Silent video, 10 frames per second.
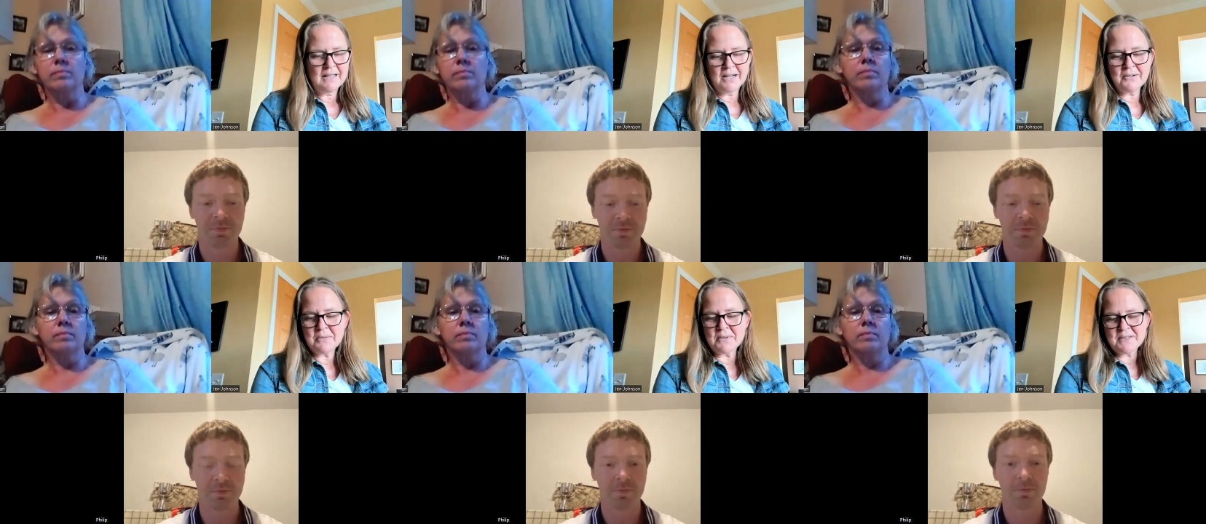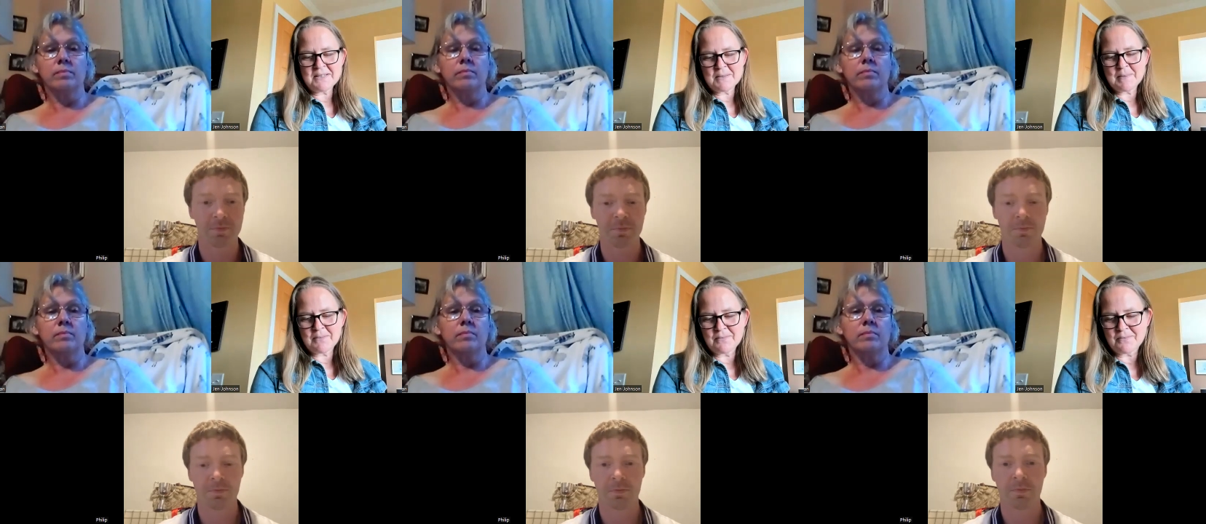Speaker 1: All right, well, this has
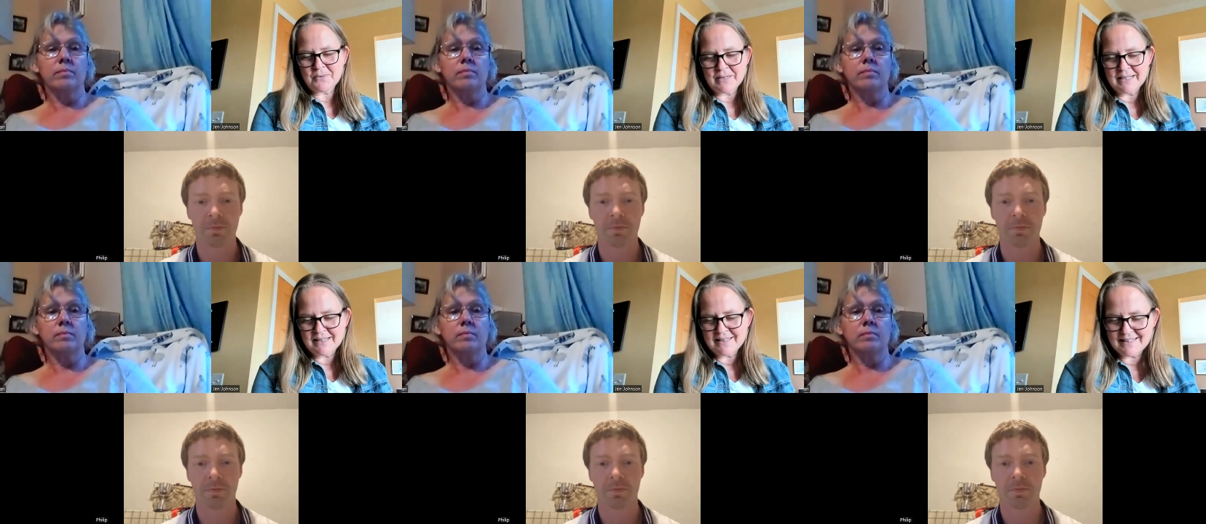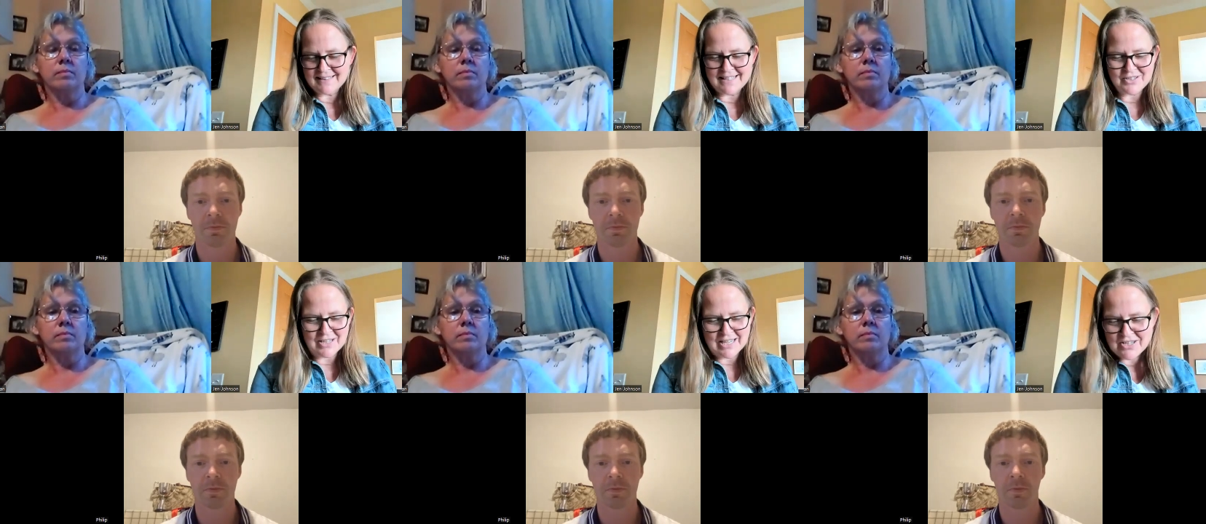been quite a
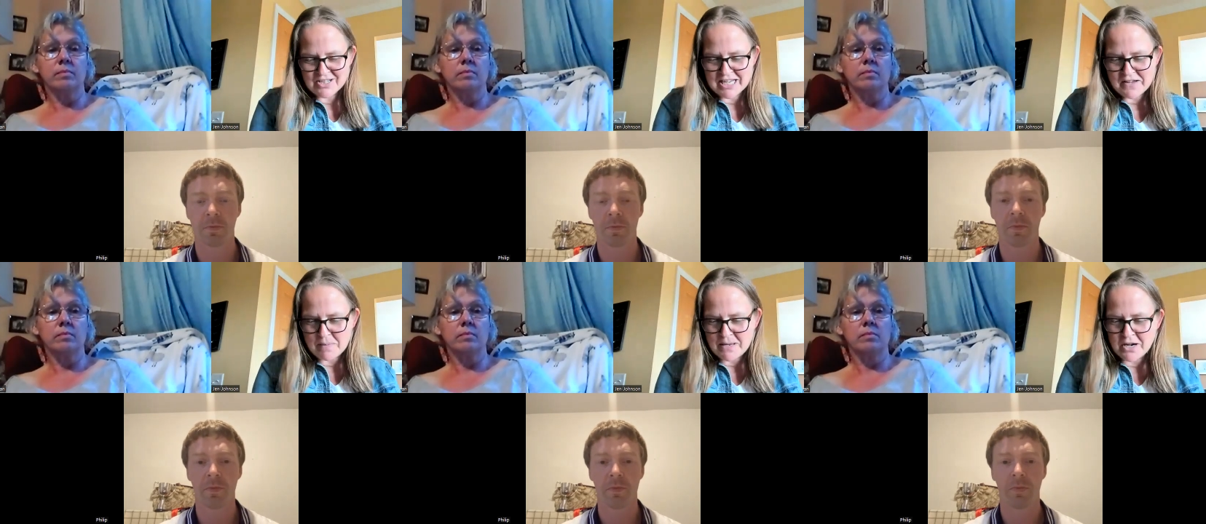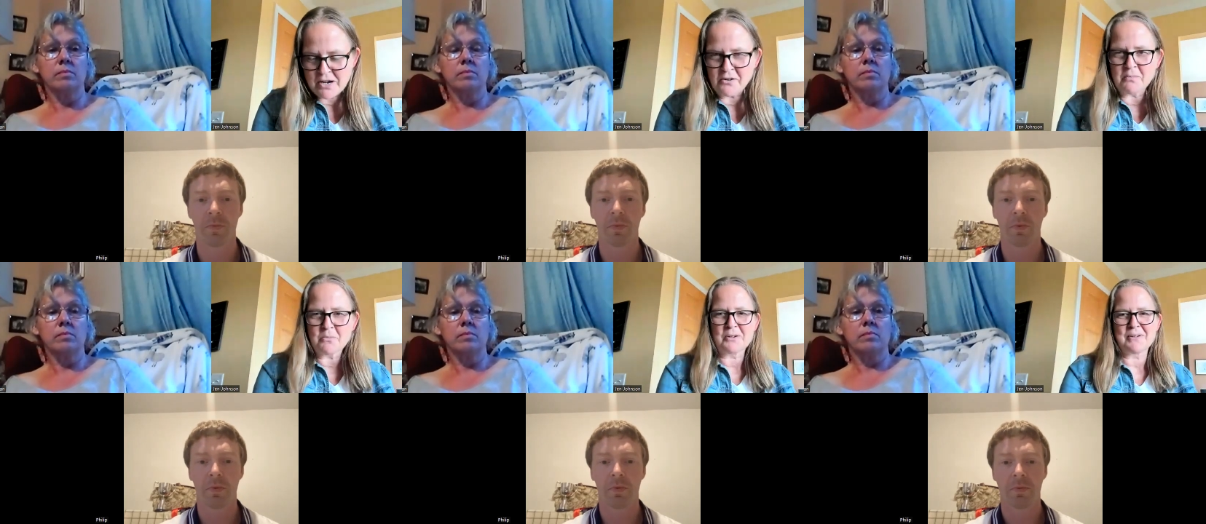education. I have about one
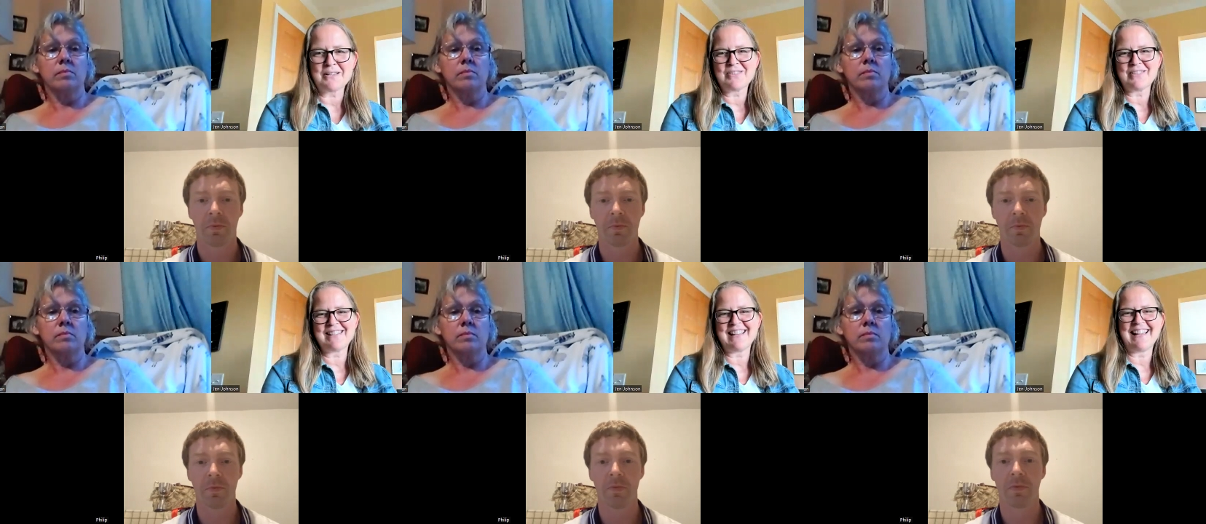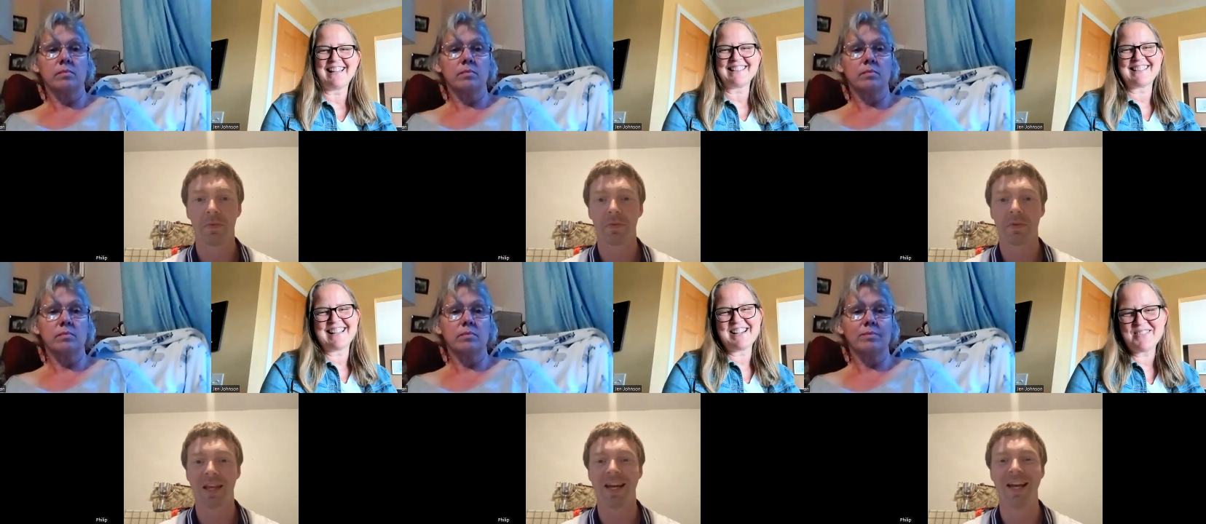hundred more questions to ask
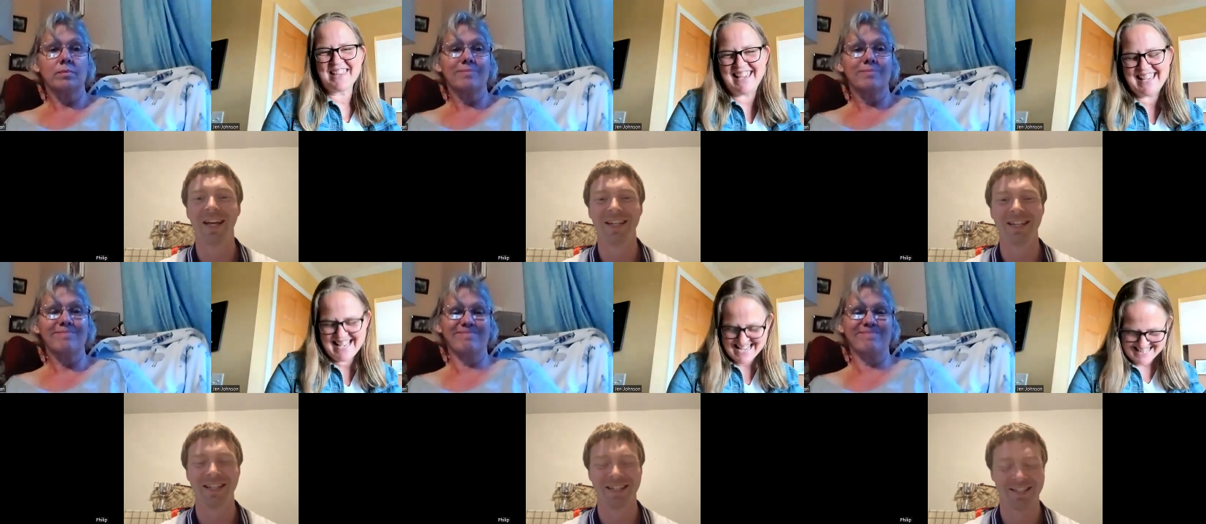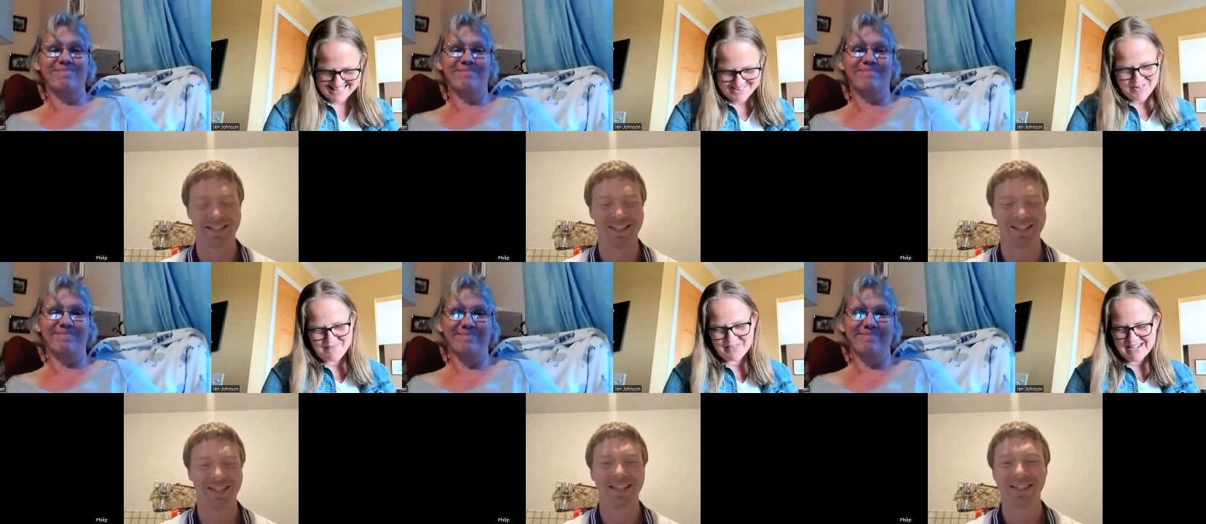now, just
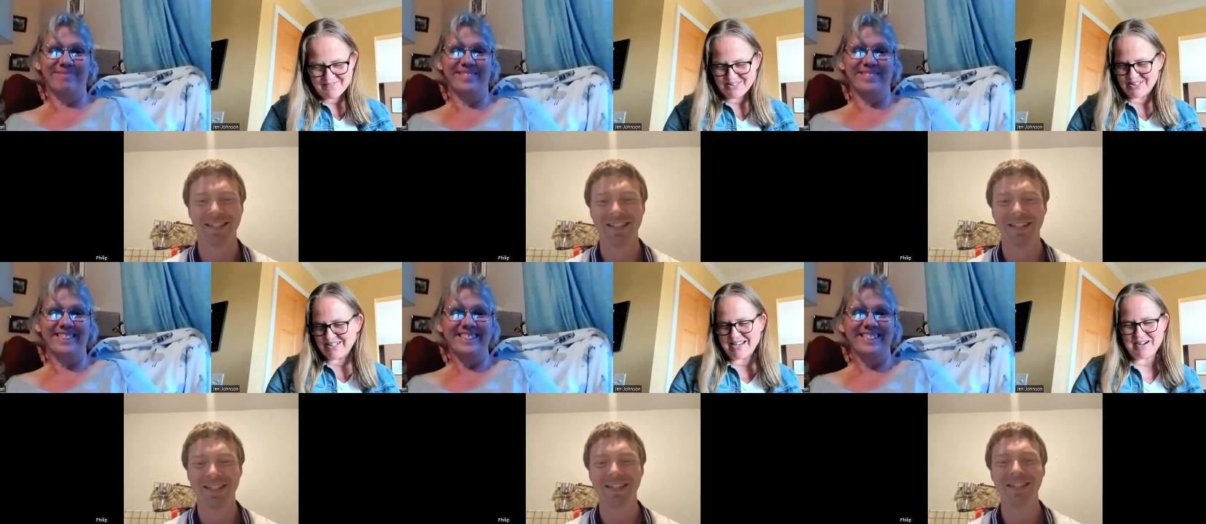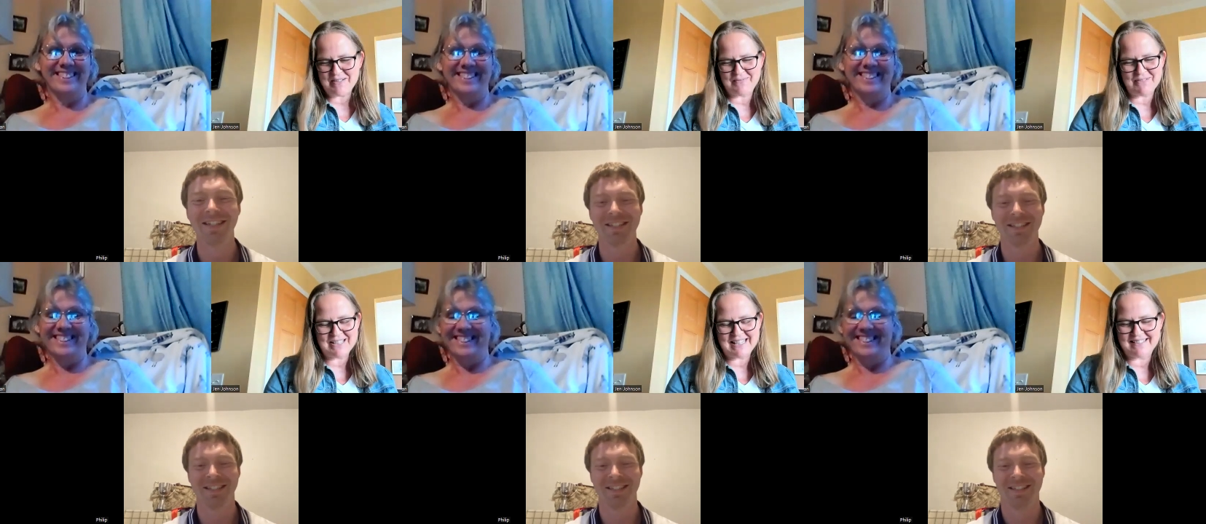from what I've learned here. It's
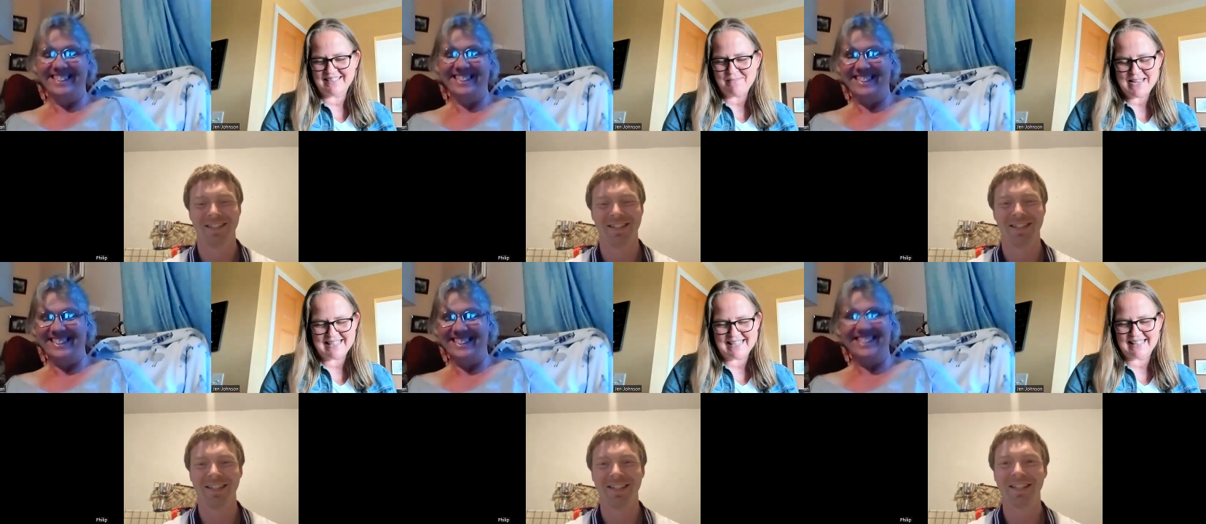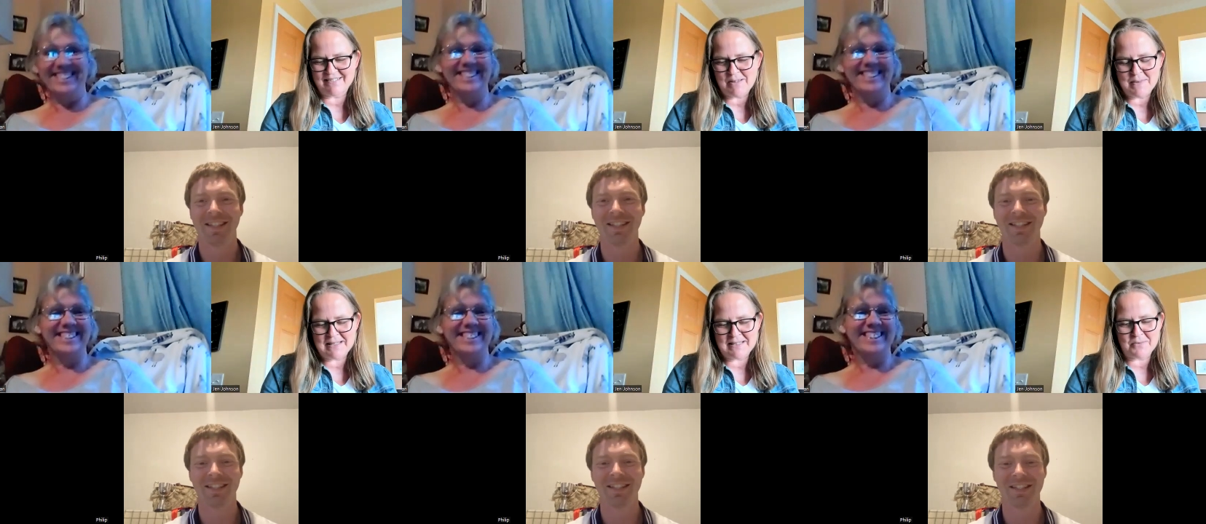really amazing,
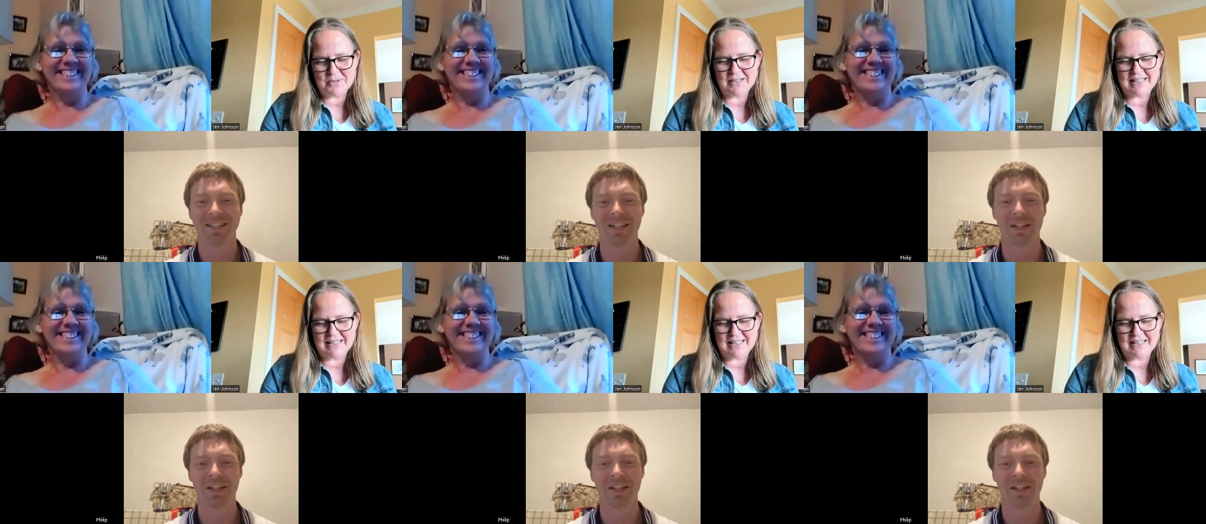amazing work.